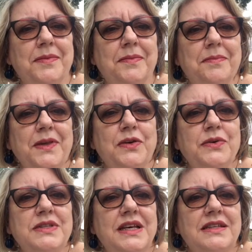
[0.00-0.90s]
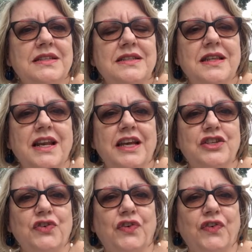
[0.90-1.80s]
because that's the
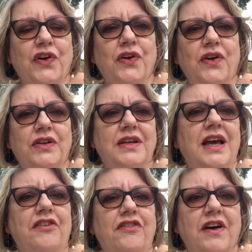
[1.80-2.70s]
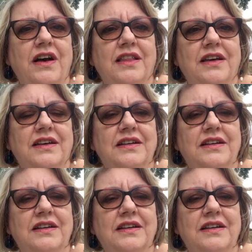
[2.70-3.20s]
nature of God, our Father,